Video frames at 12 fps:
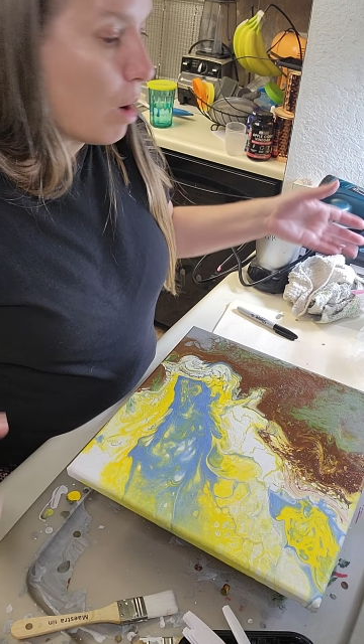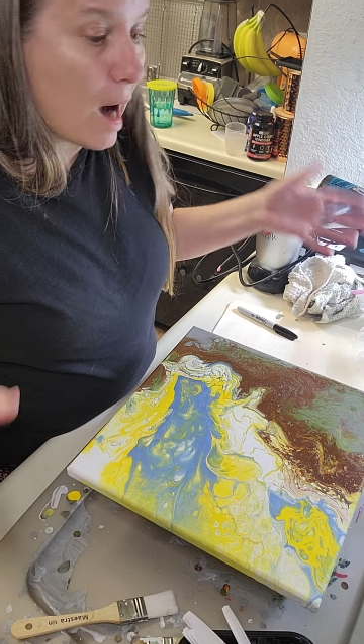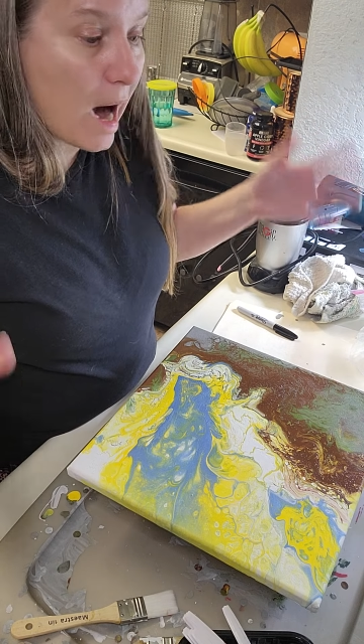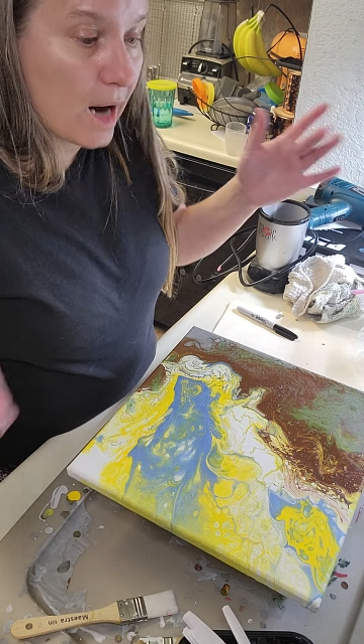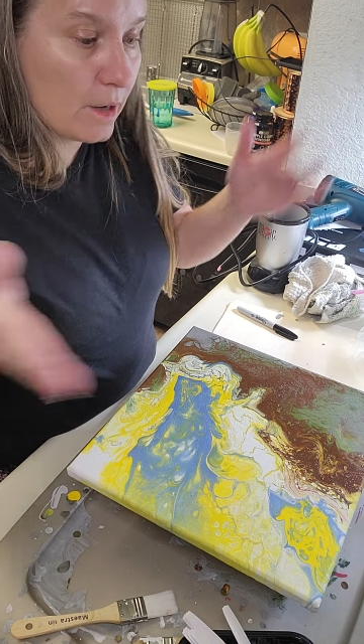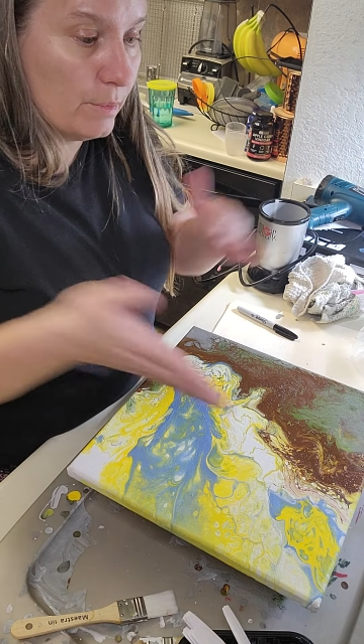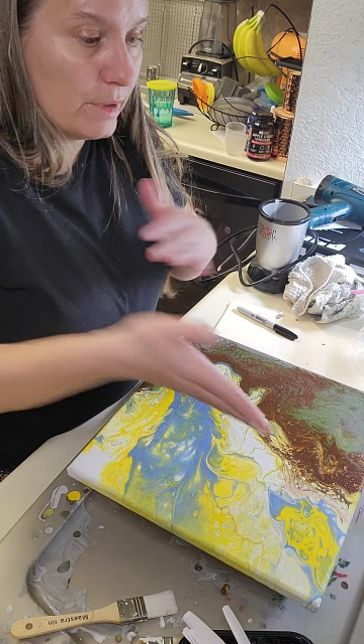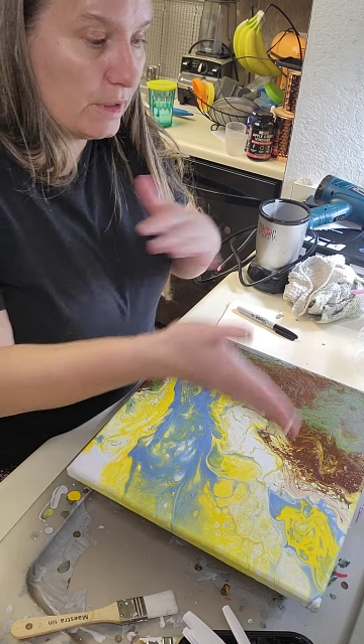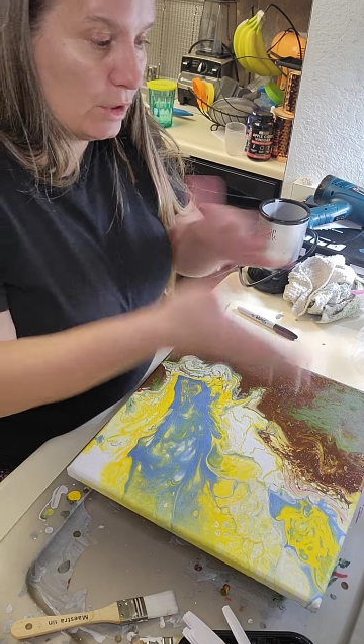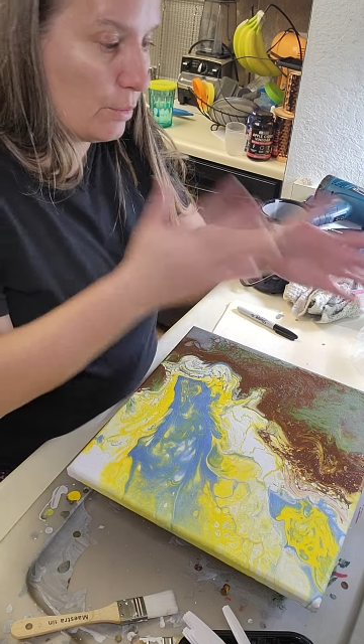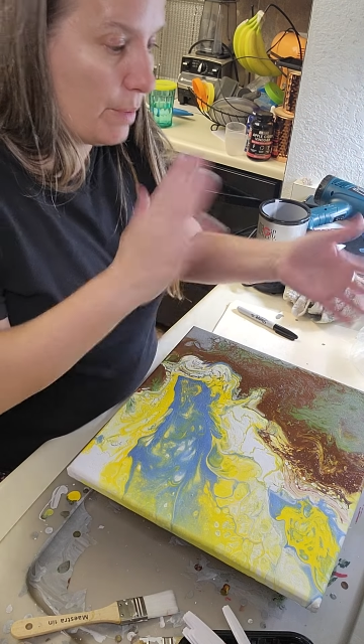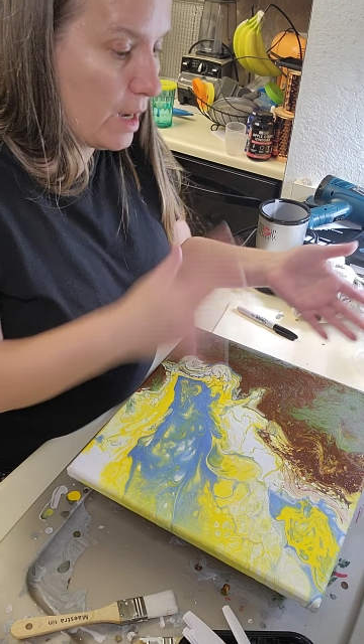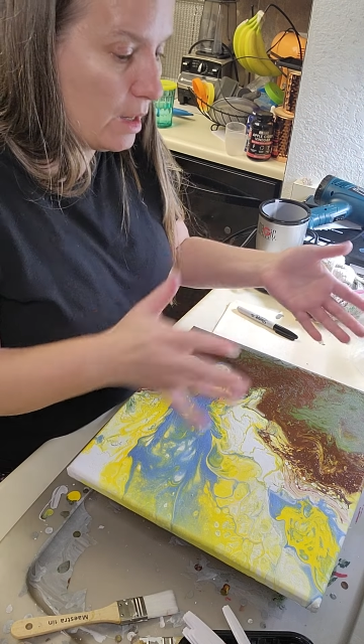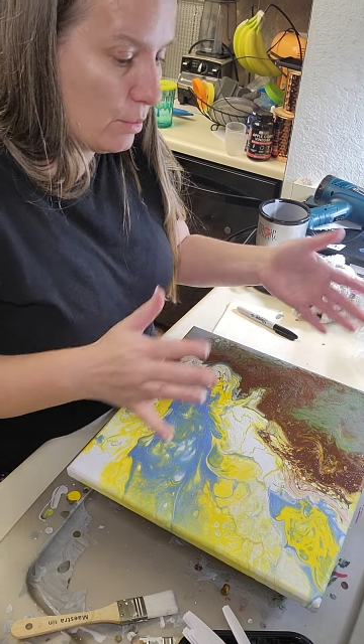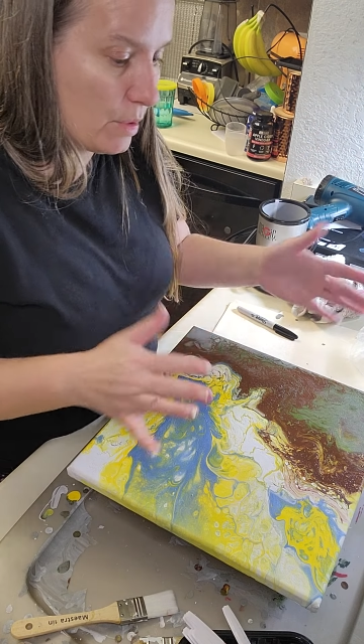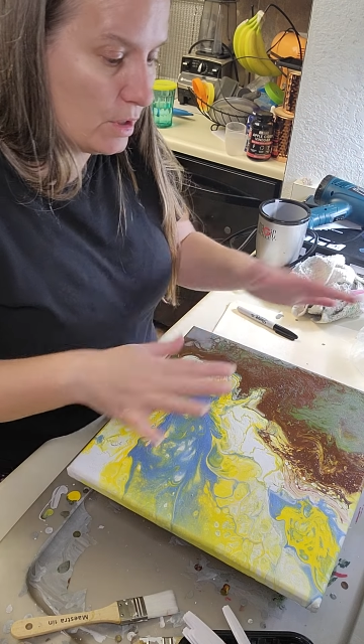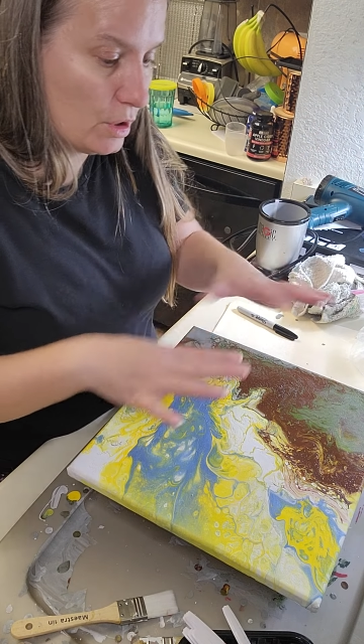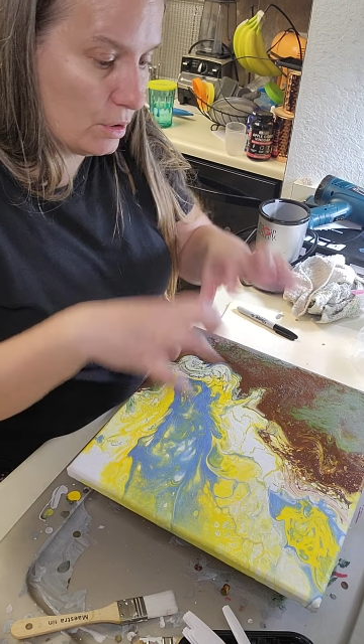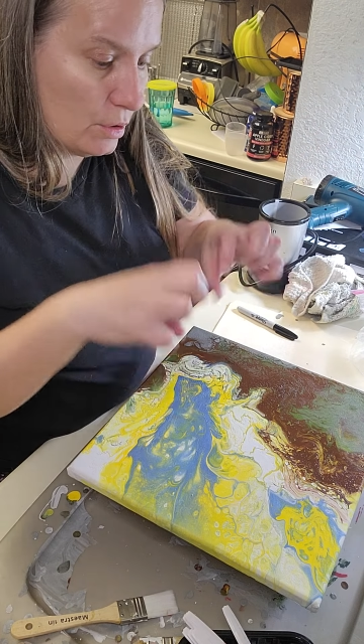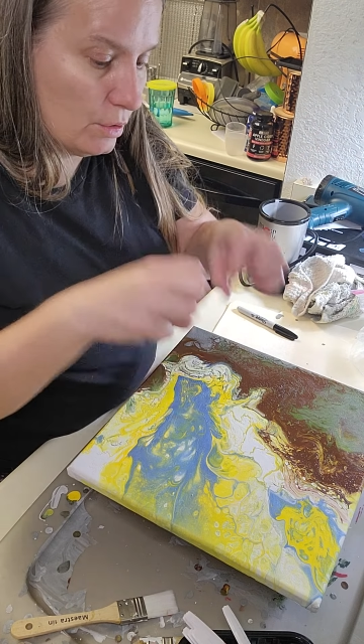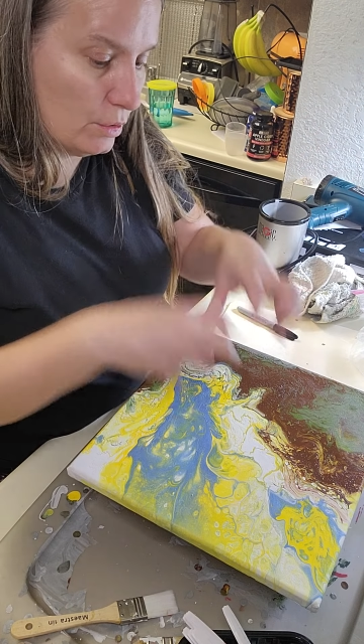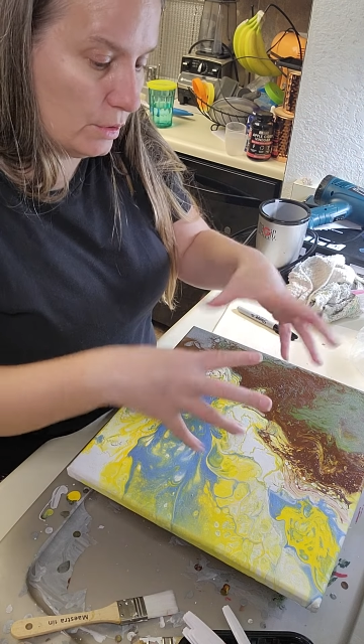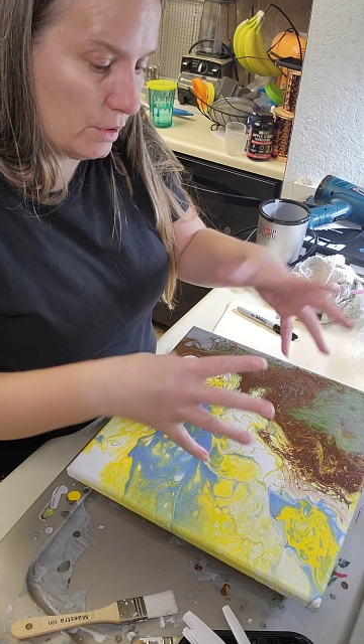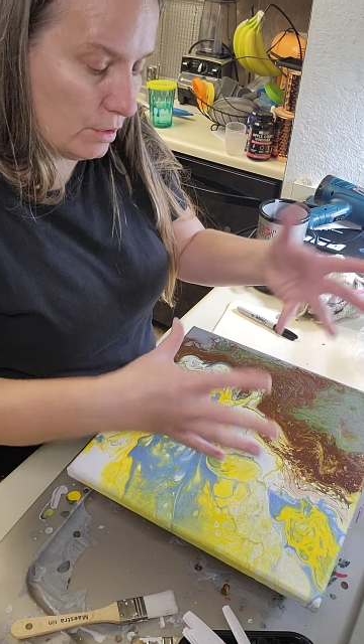how to mix your paint
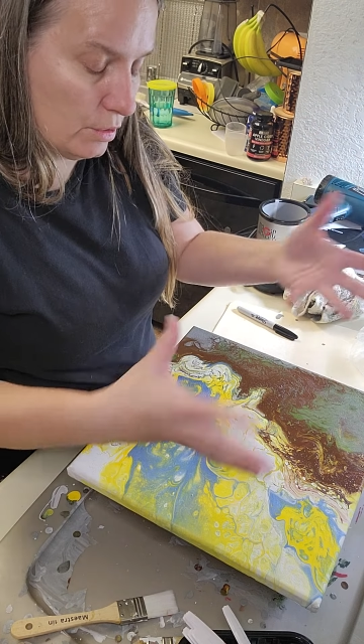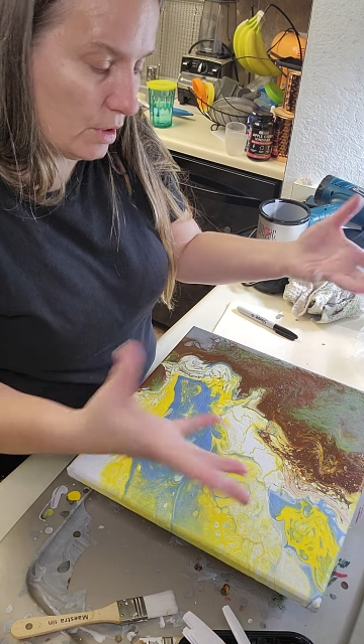ratios,